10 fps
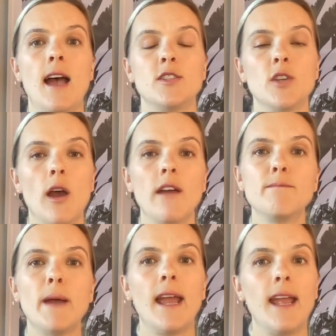So I've
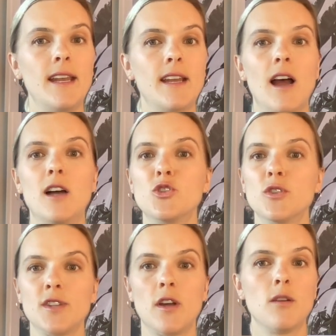made
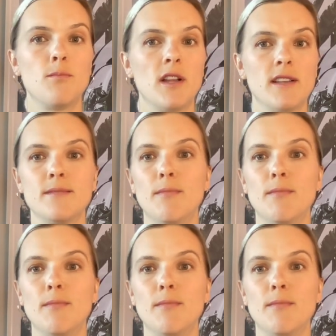$100 plus